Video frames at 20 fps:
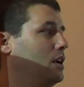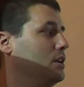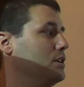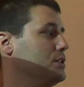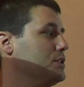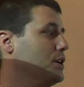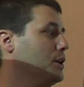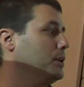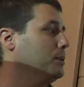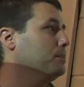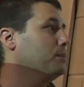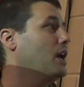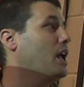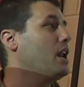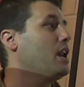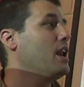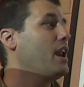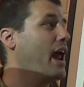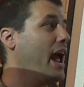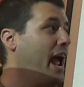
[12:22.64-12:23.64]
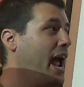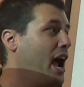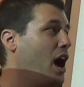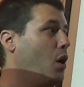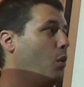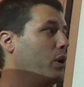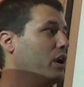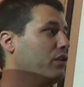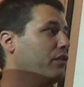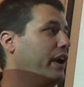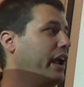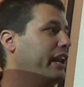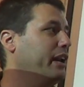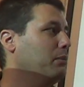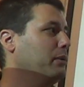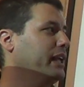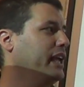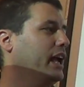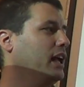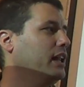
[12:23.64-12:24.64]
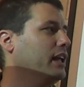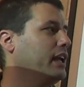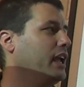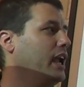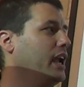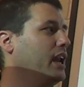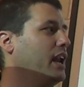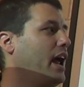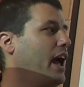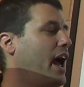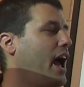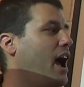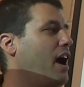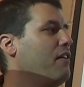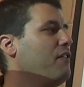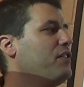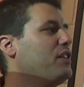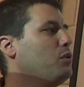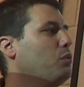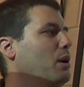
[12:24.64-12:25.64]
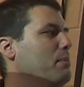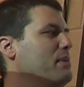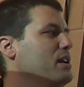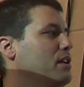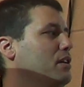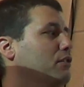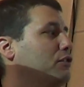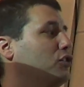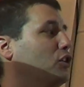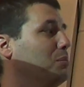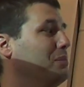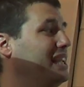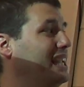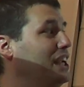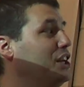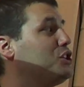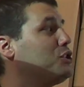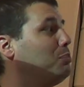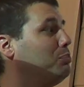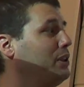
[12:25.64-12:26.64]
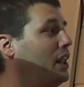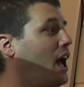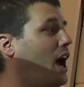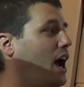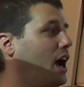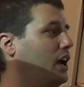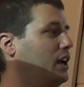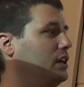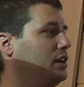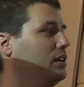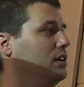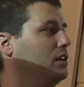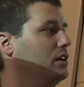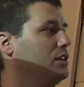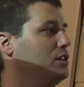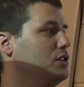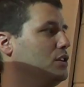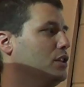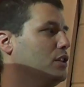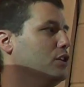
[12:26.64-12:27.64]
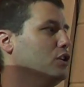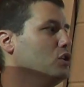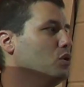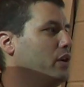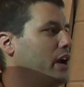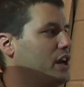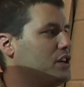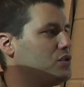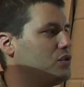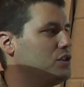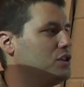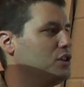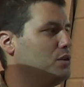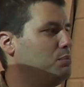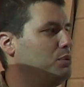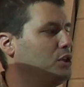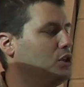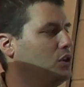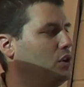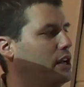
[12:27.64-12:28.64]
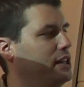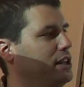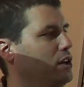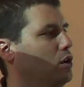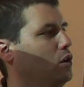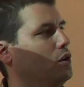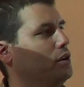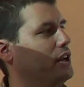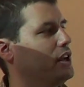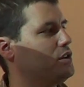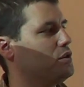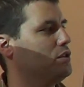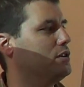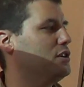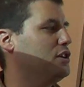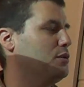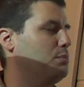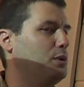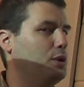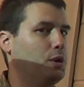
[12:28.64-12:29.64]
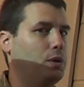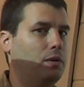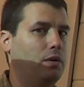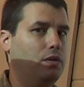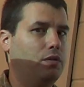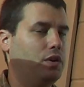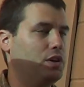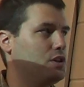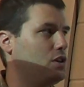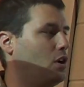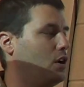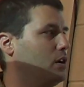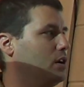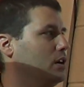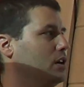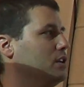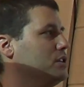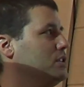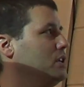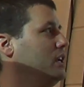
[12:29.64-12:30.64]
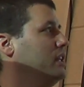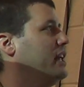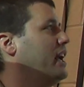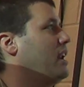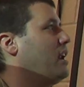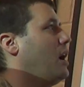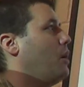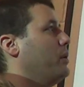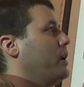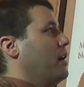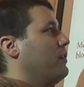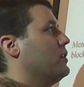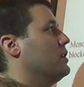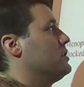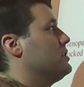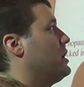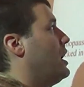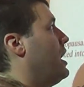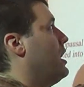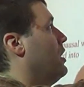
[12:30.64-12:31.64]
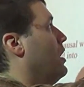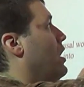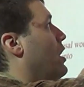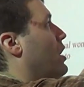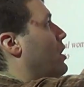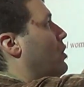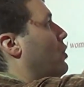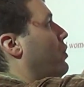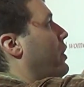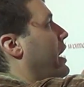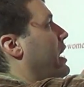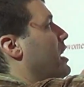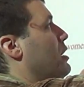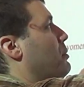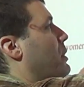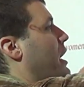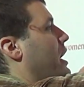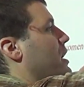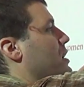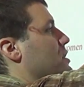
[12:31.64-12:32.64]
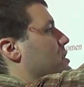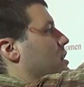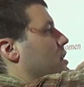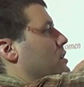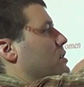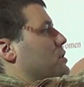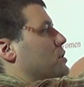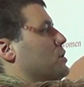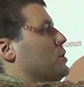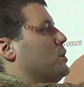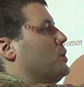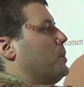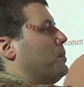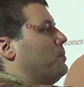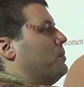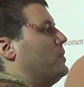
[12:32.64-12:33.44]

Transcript: So now we randomly allocate half the women from each block to the new estrogen pill and the old estrogen pill. If it's harder to see that, I would have to say randomize into